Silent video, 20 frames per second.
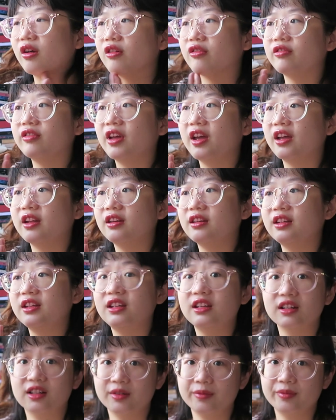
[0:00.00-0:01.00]
of that
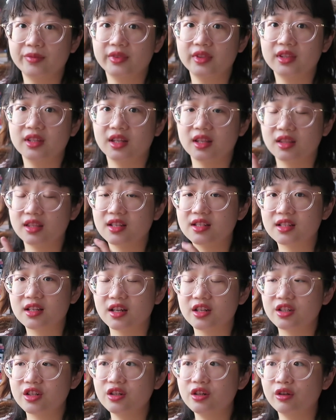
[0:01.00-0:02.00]
here. The
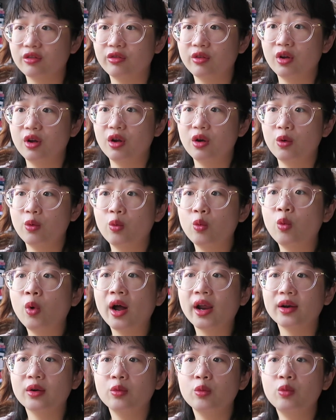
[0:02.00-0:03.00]
discussion of
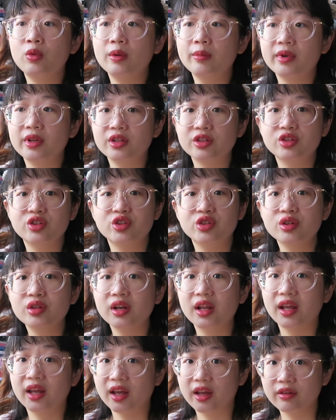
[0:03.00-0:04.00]
what women should
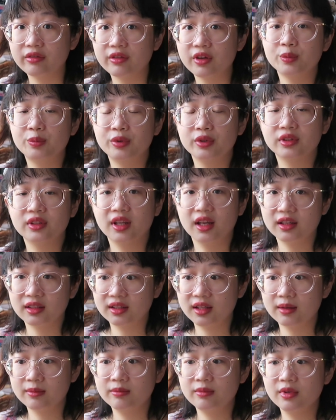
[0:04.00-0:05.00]
have to protect
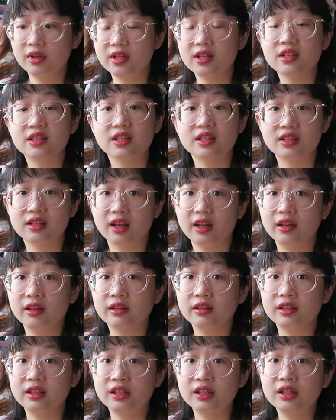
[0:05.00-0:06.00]
them in a
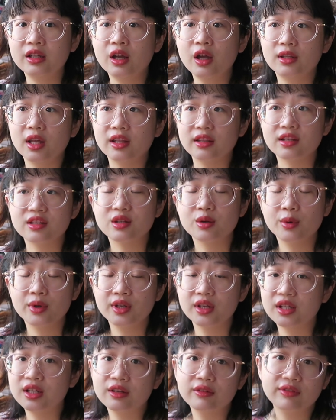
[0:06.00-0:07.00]
society that doesn't want
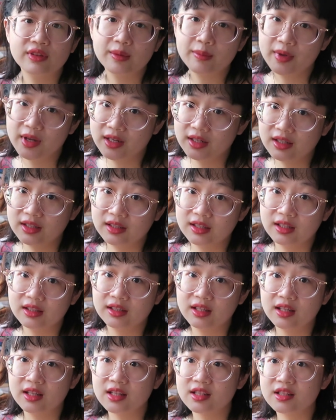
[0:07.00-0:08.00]
to give them anything,
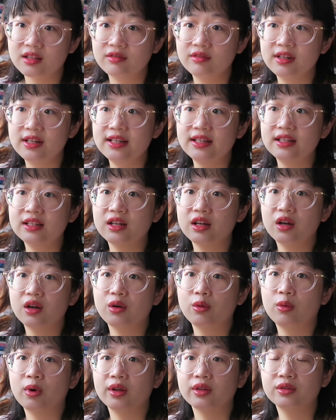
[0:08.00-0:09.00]
that doesn't really
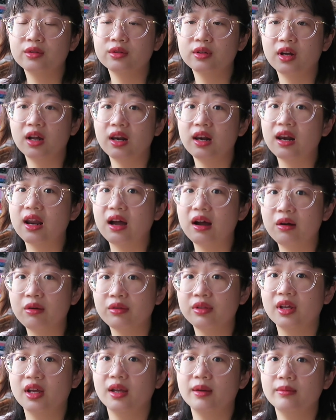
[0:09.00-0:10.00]
want to allow
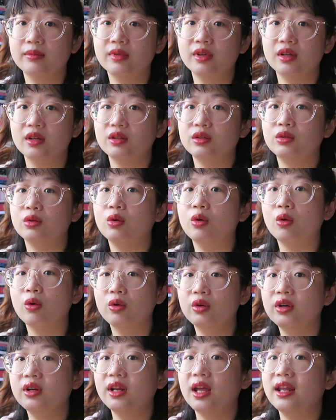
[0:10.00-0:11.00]
them to
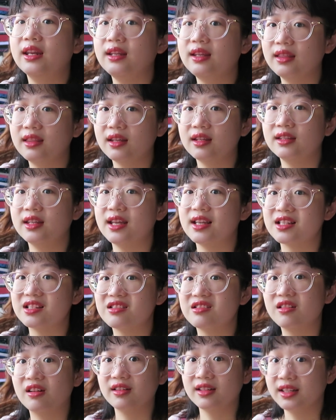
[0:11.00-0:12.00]
own anything that is
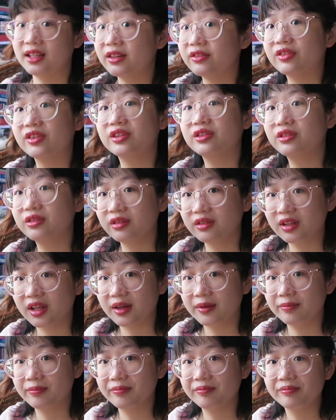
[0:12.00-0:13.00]
not given to
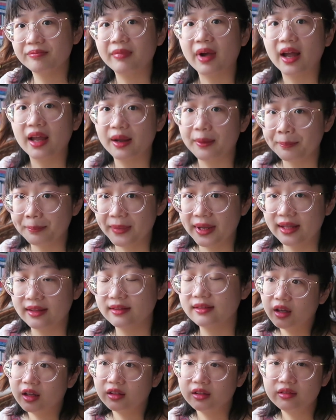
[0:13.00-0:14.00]
them by a man.
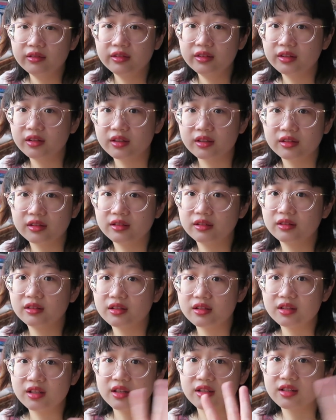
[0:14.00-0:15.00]
I think the
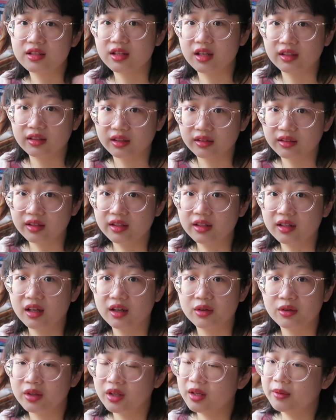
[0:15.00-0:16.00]
sex is like nothing
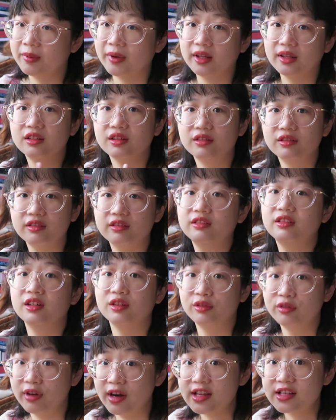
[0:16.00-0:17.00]
now, okay, but the
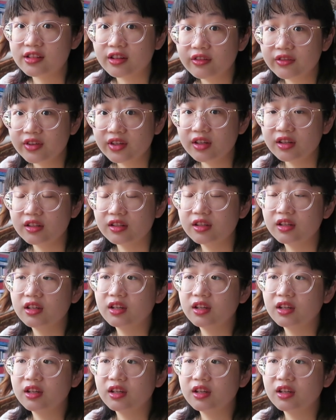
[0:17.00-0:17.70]
rest of it